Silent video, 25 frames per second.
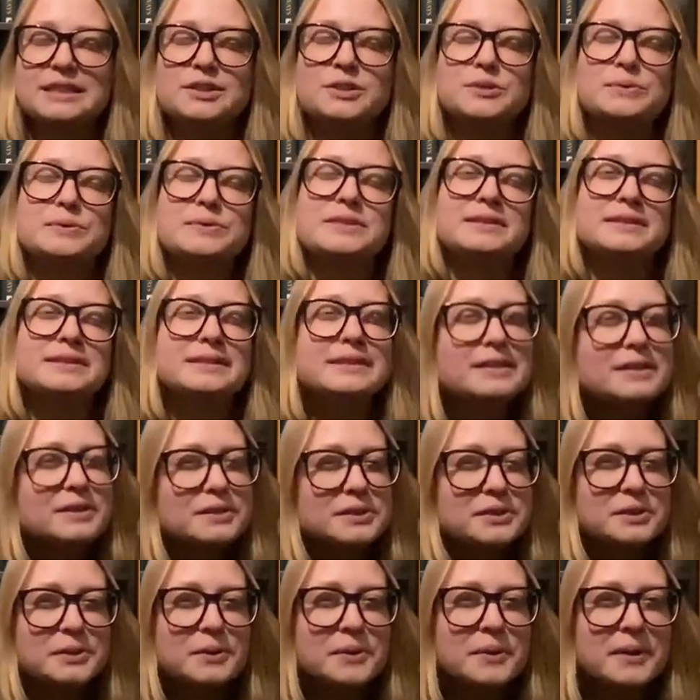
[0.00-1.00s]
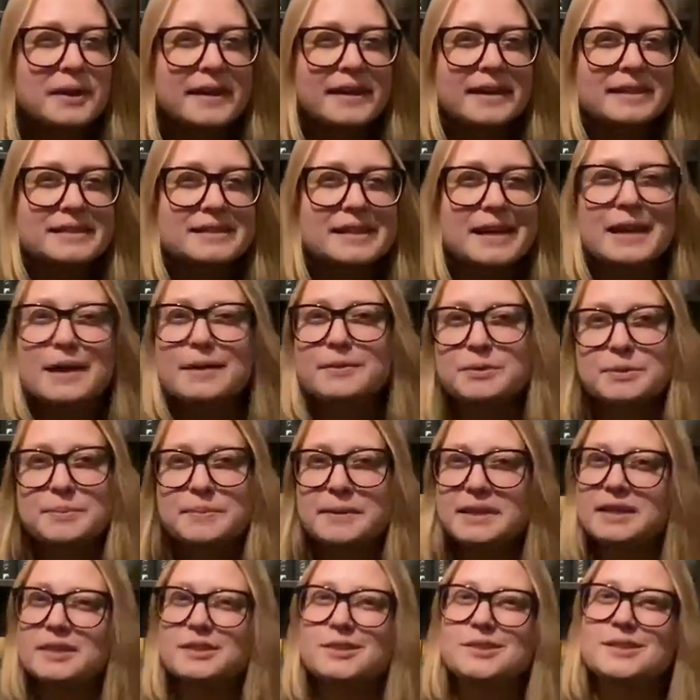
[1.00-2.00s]
She was a little annoying at times
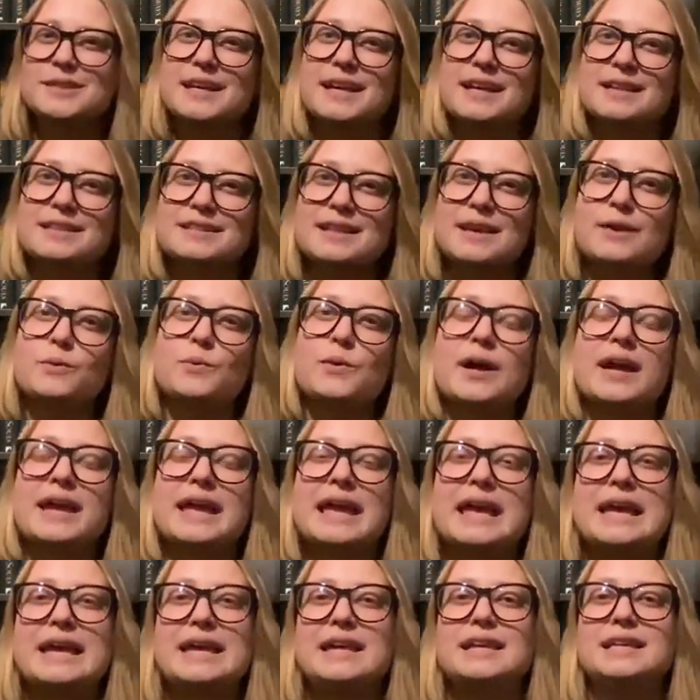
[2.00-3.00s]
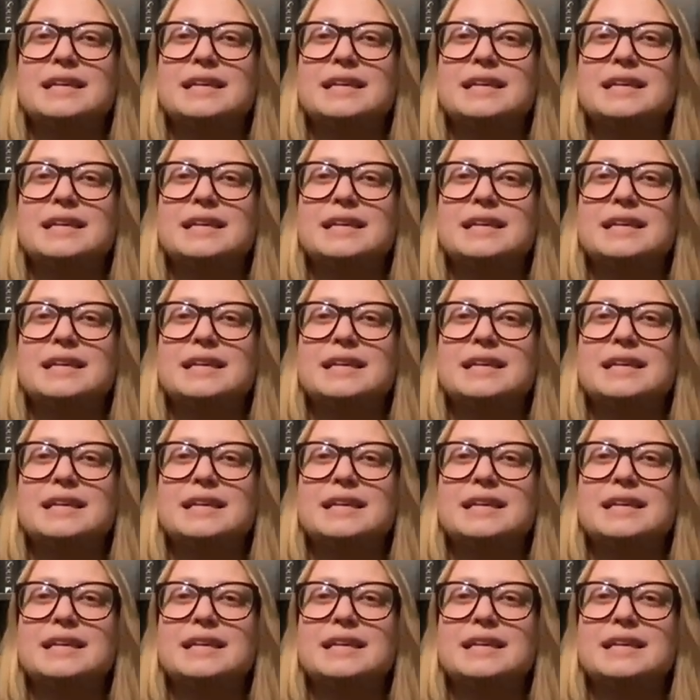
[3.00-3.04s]
because she has that YA